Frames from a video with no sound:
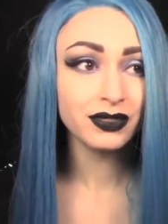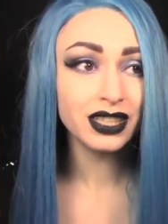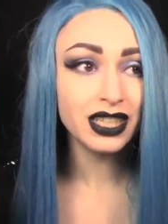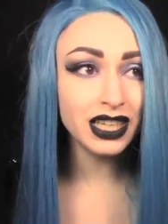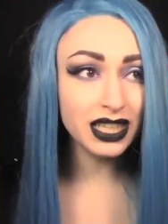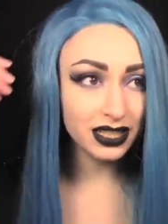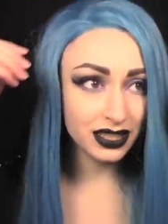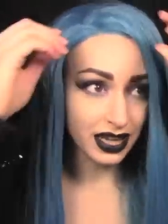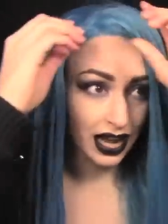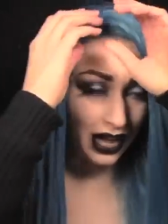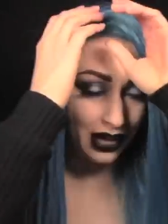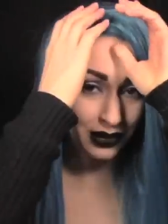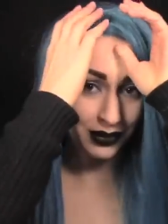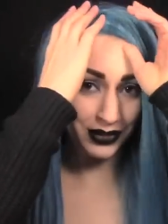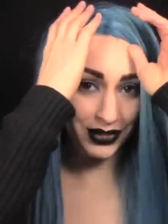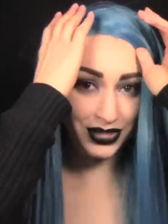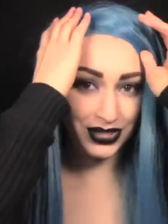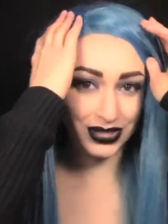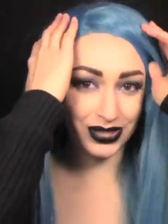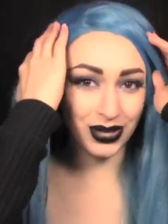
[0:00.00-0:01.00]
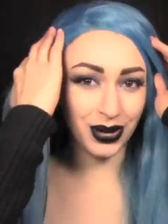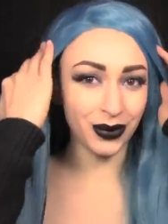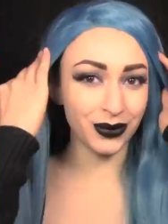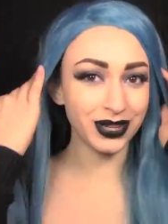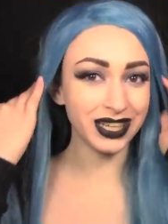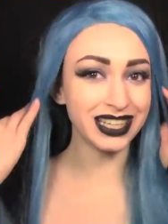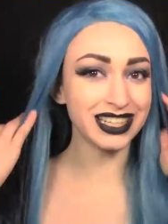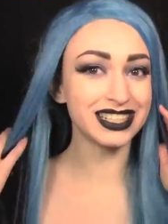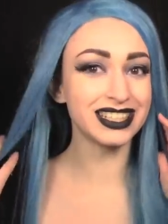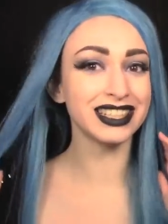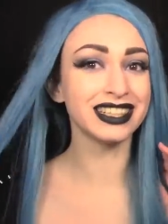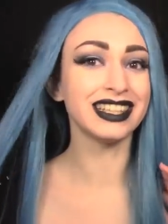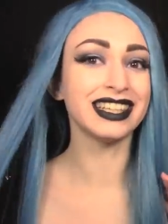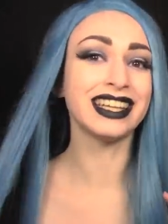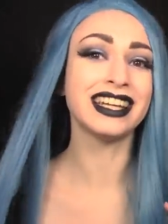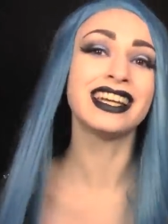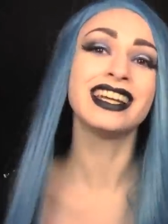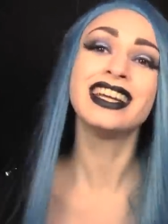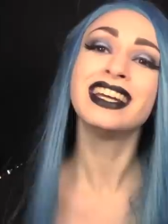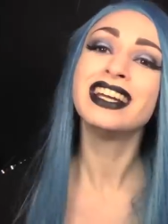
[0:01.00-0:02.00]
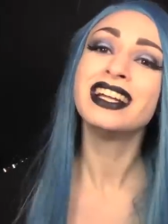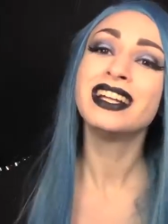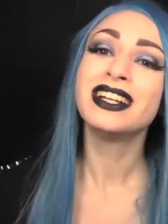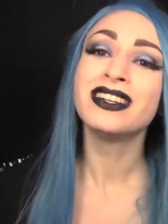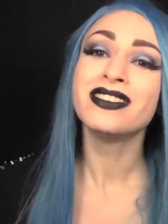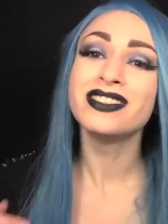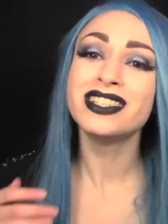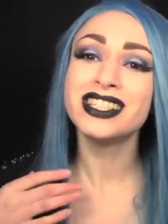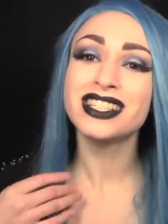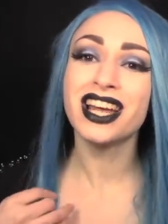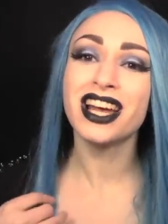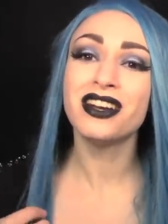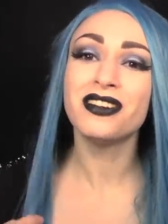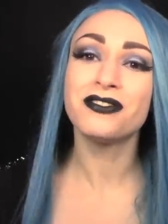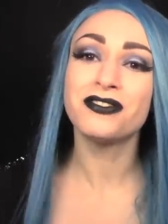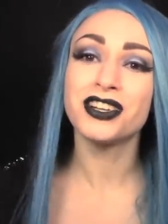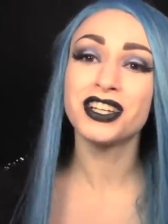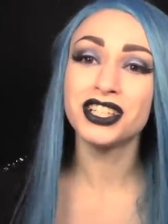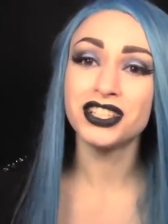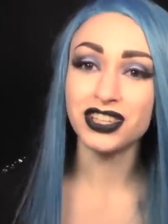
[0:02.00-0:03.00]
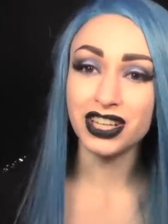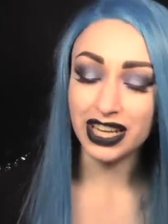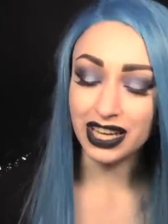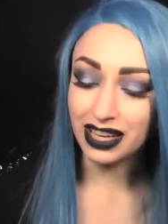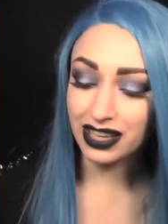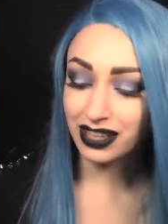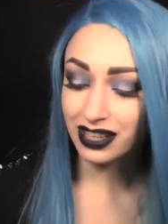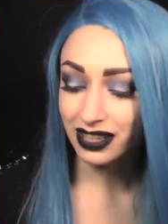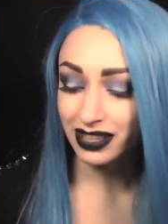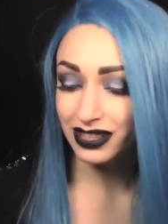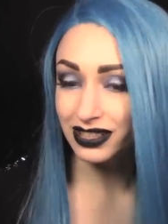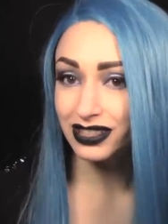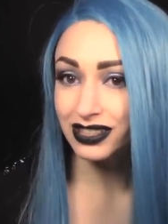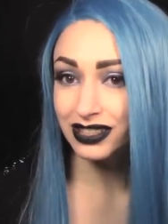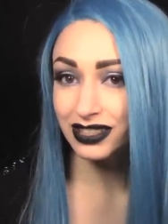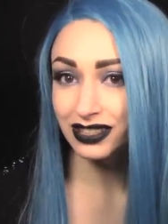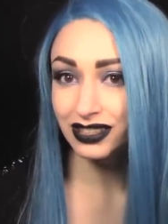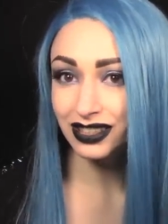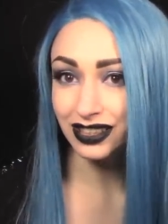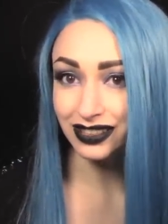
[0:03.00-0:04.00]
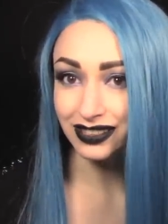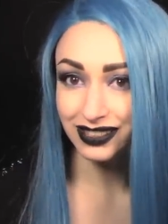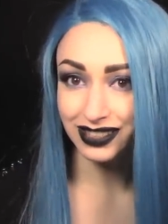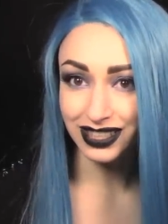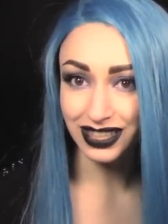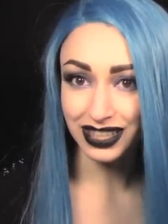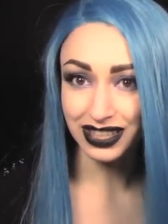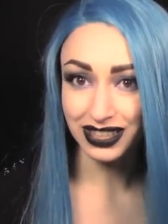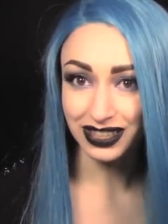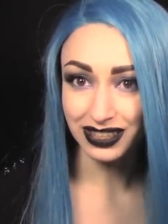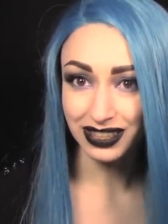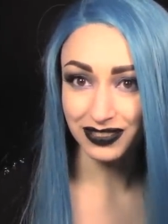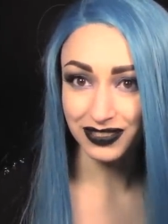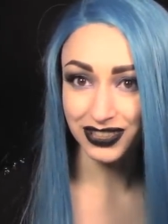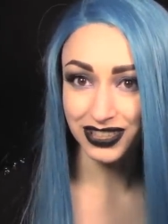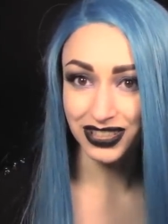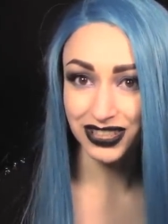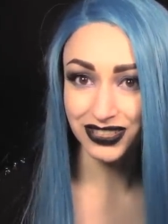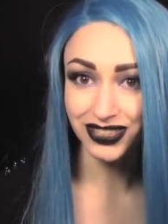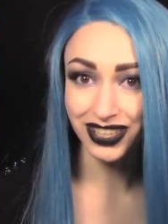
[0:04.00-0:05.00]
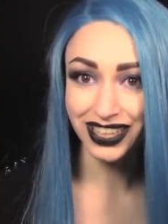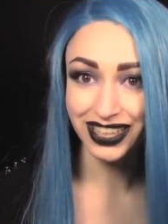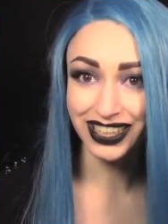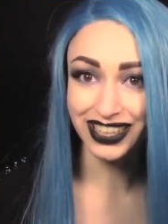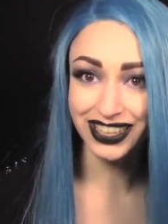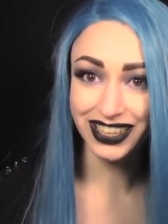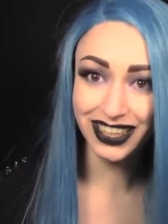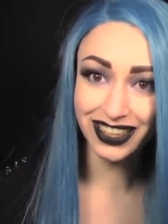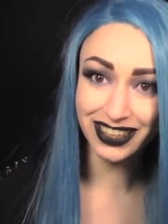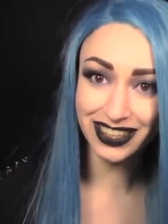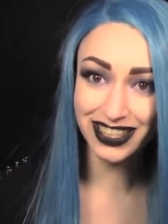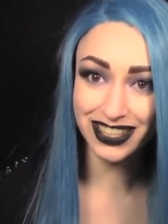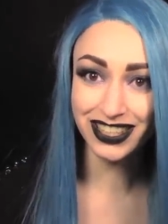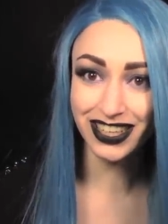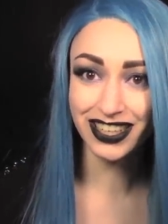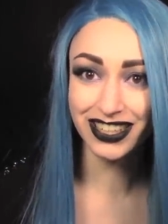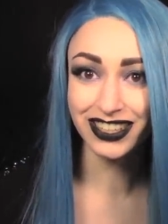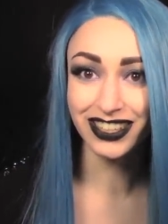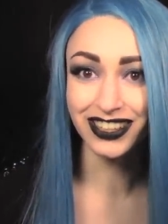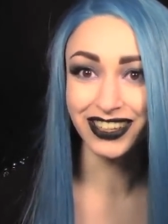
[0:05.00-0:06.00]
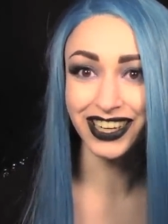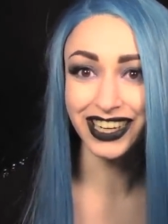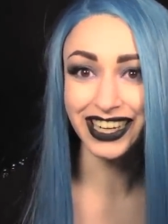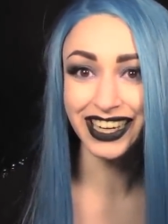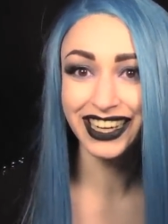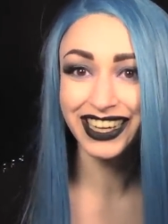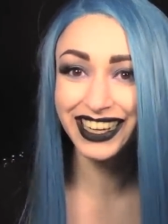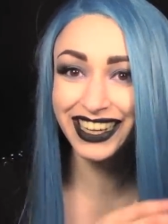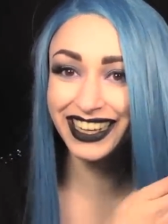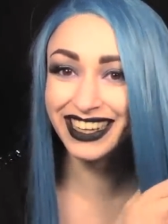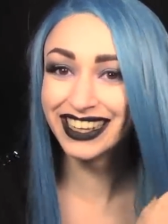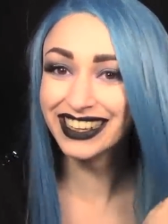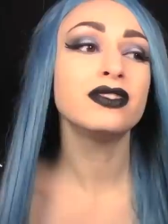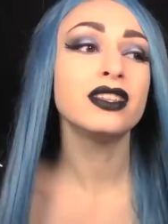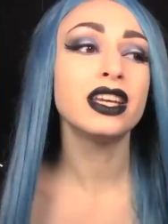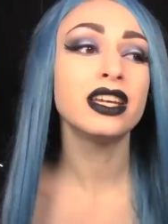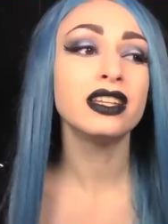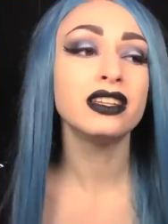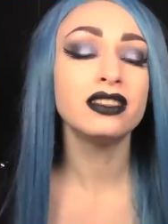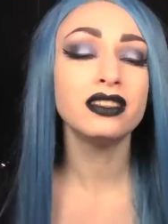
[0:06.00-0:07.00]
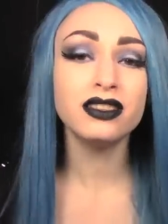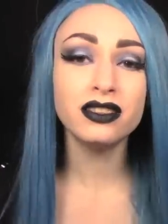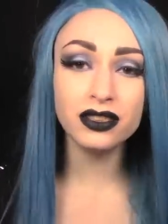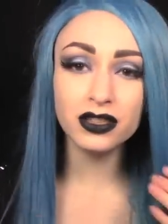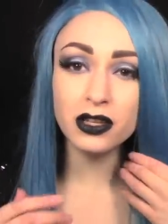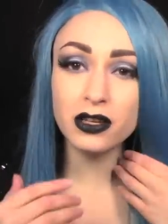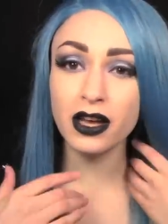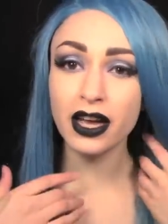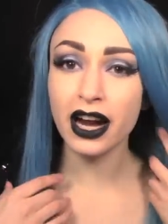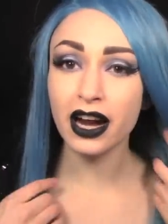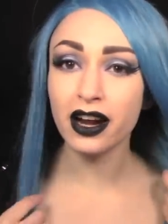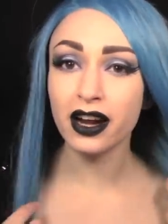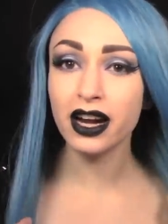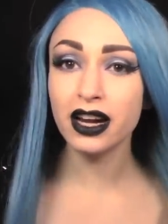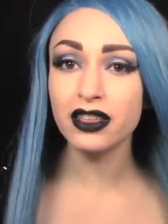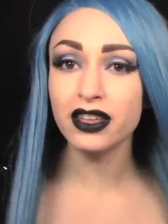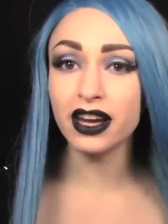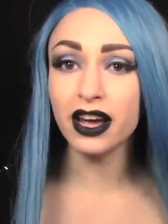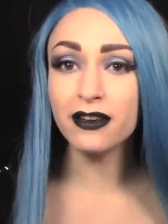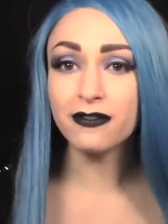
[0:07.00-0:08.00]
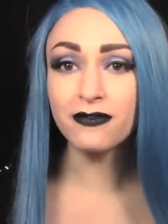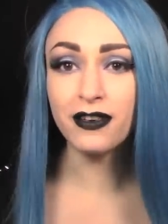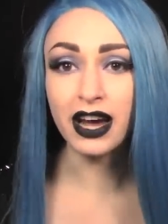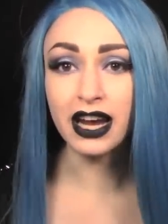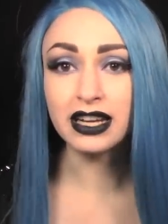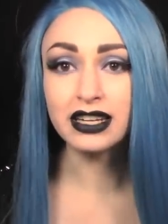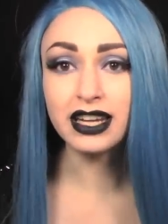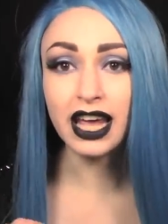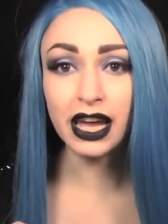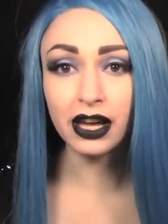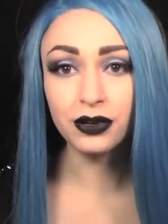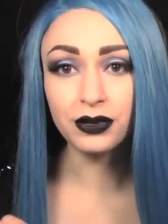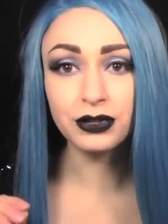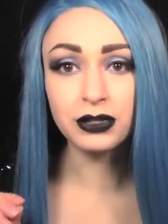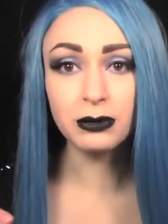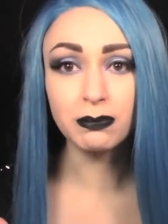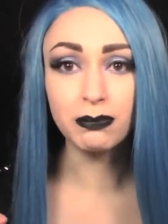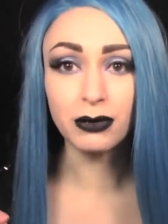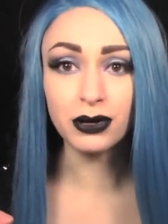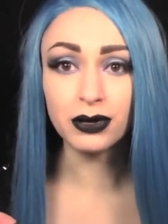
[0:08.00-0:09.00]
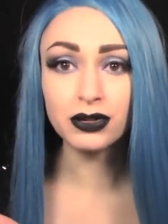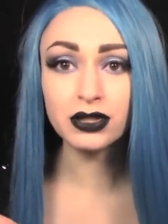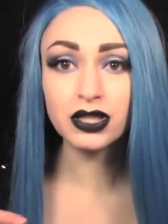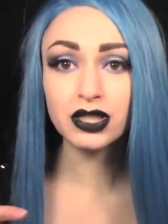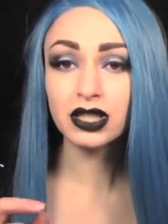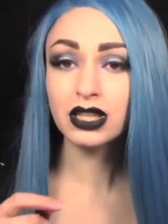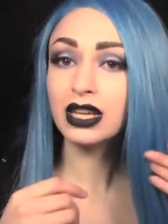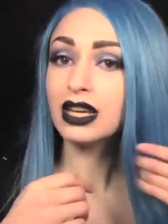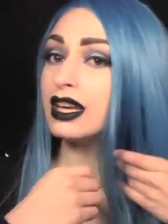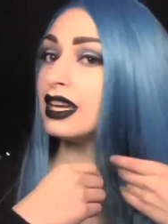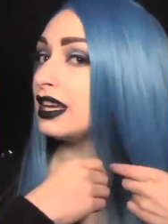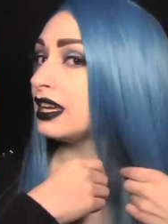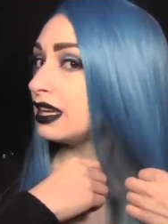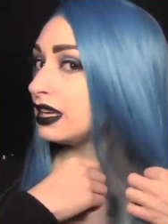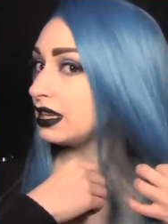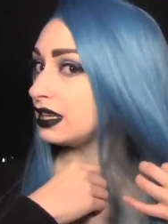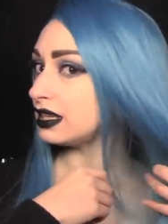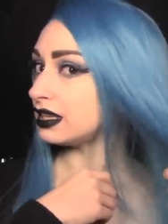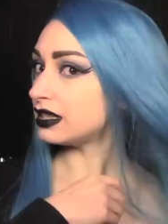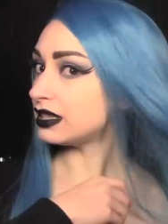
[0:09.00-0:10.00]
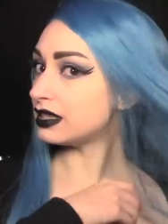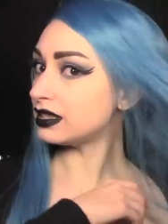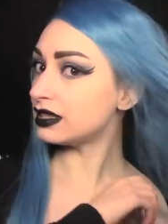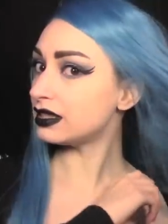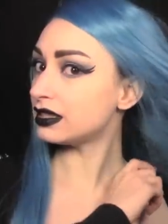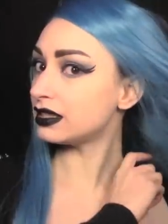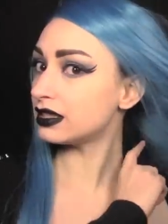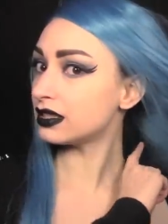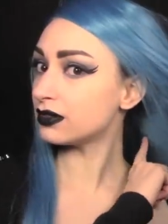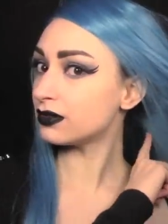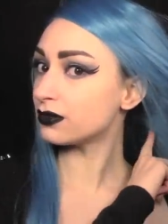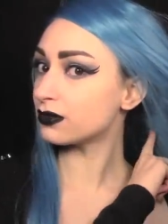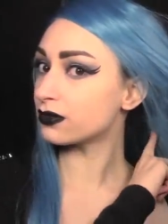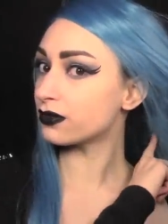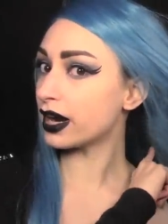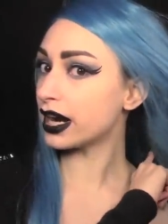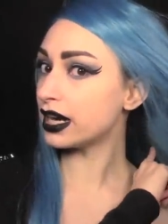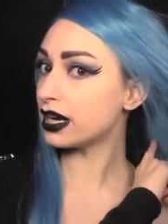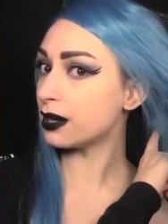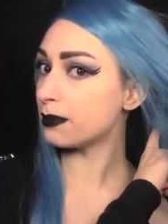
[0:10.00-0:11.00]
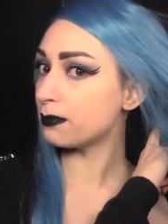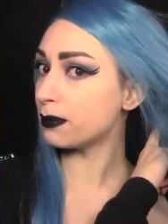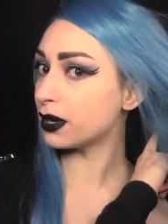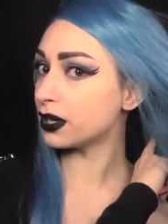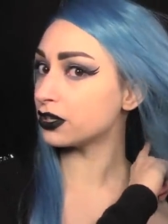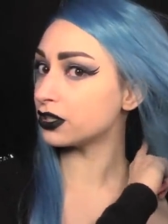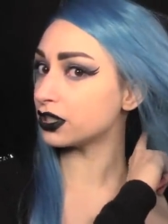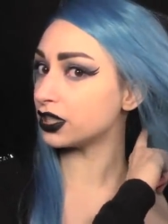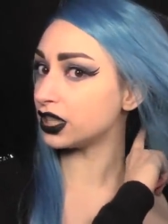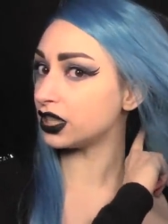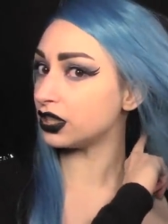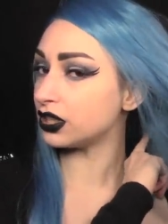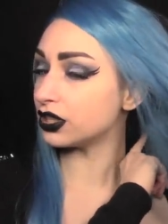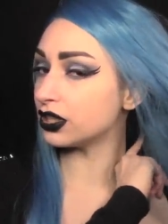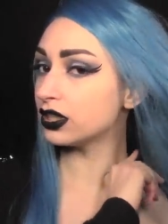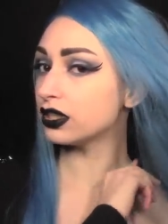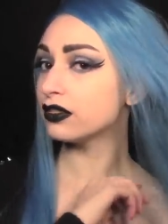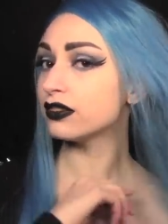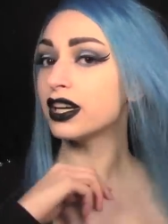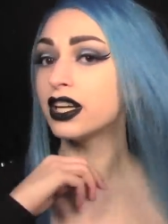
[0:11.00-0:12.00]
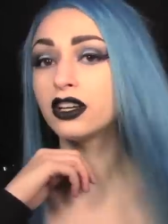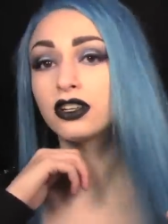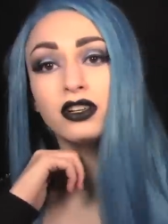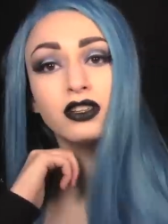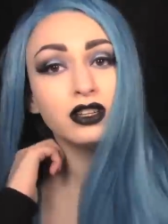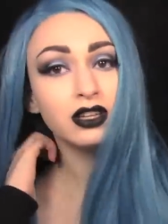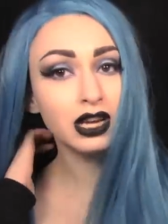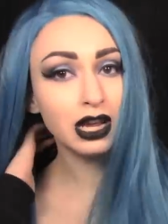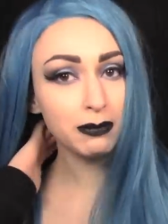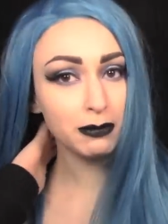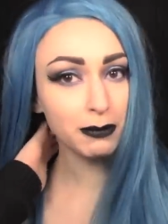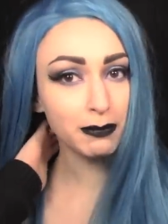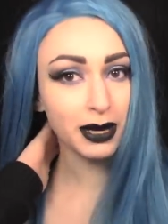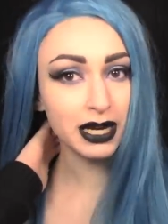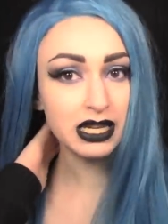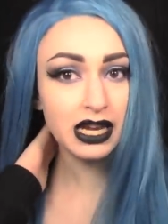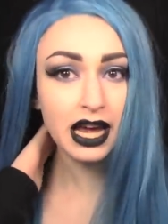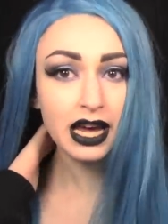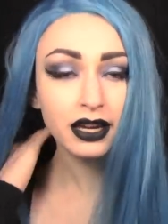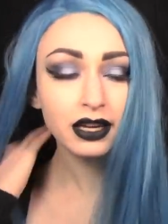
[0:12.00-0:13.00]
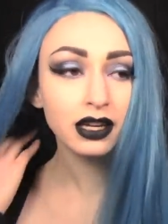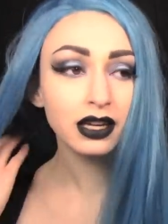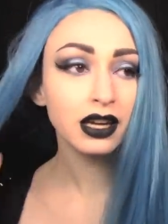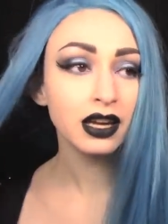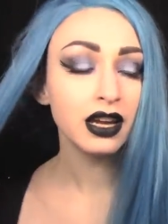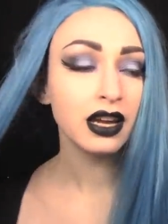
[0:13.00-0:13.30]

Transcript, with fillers: it tangles so easily, which is kind of frustrating because, you know, see, even this right here, it's starting already. And the area that I find tangles the most is right up under here, right under the nape of my neck.